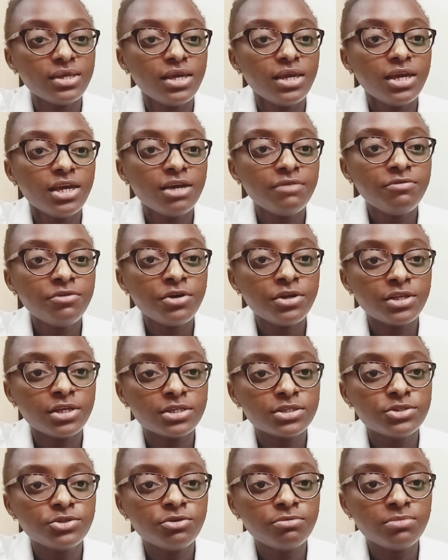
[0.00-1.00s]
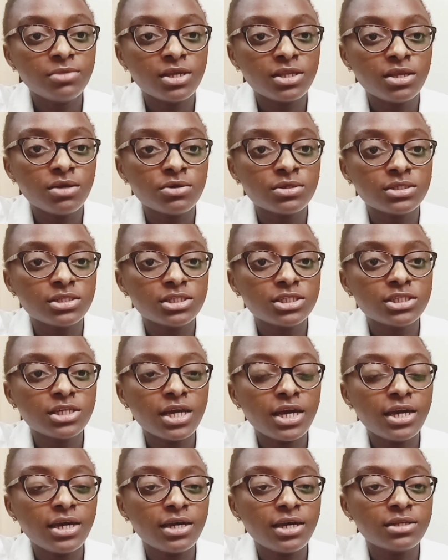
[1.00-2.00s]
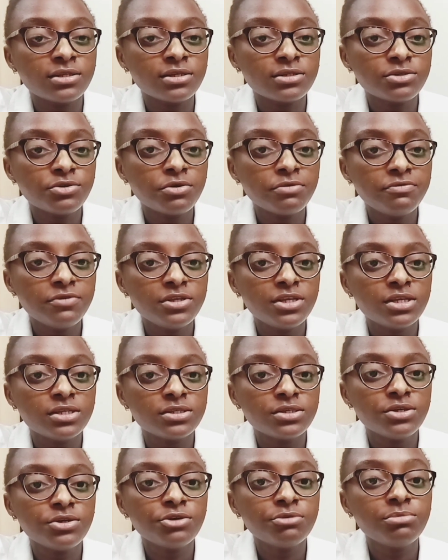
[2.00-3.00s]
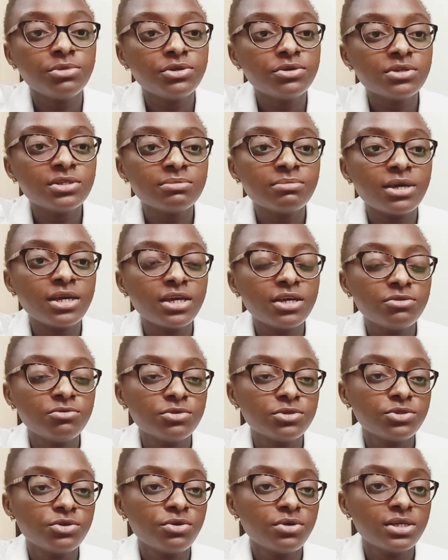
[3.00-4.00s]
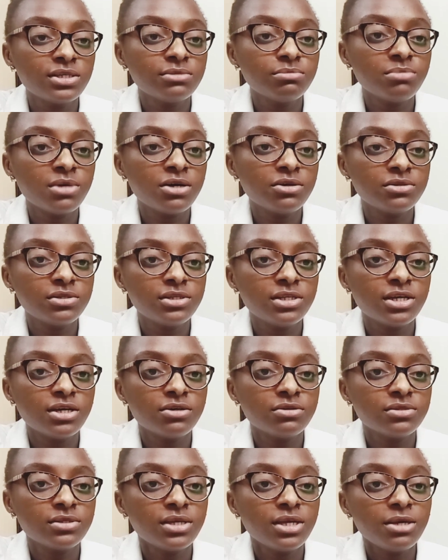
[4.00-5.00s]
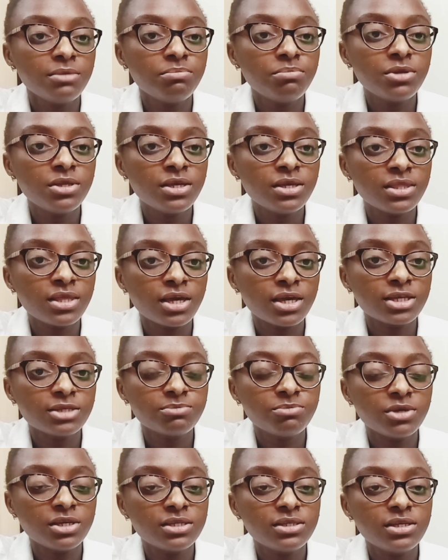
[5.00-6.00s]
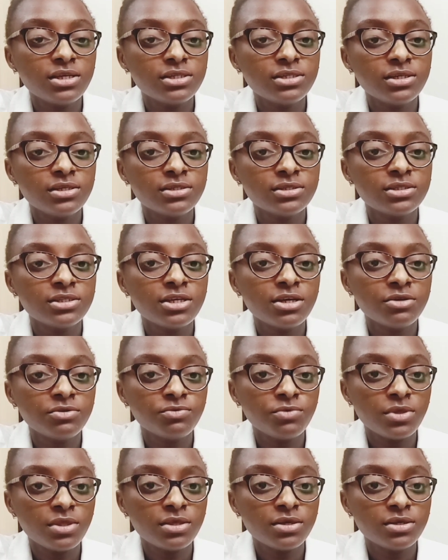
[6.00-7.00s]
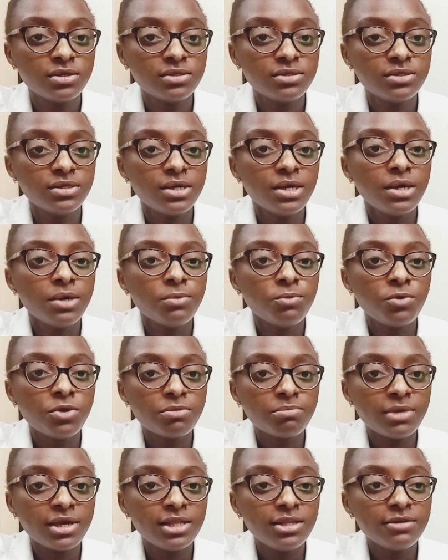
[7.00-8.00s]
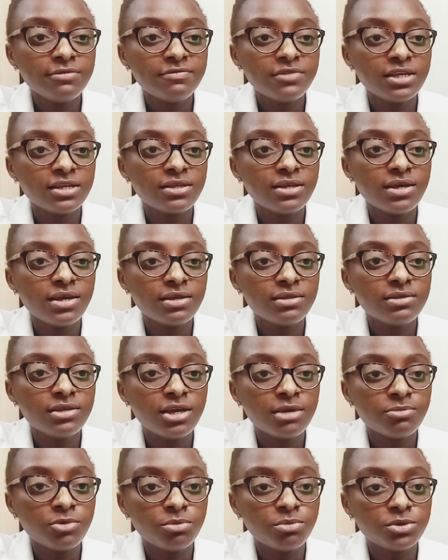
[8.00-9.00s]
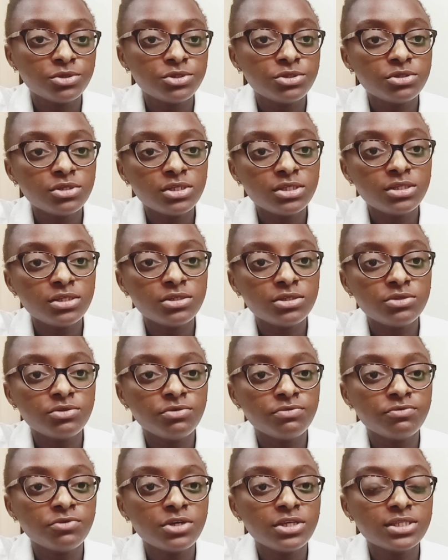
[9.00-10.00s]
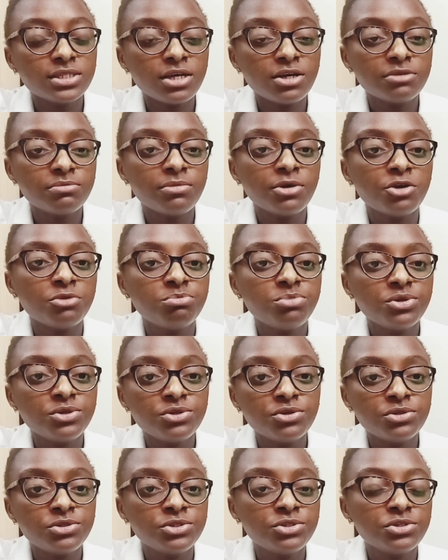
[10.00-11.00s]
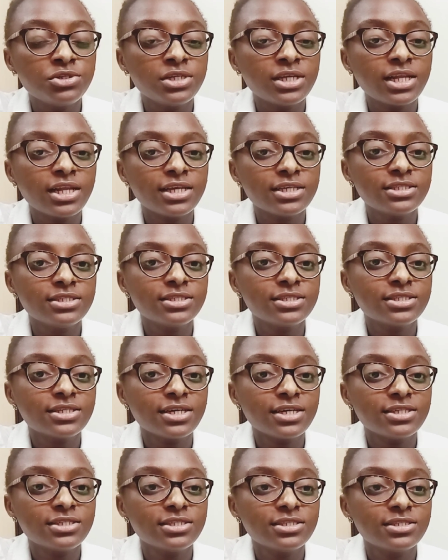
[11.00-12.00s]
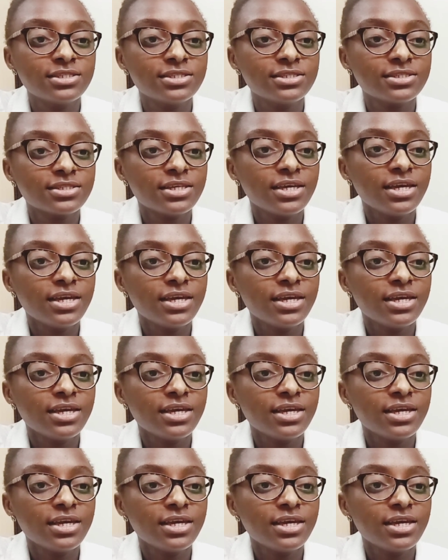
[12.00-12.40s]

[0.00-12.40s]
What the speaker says: Everyone assumed that I was a shy and unconfident girl because my head was always bowed down, pinning their expectations down with it. With my lifted head came opportunities to voice out my opinion during class discussions.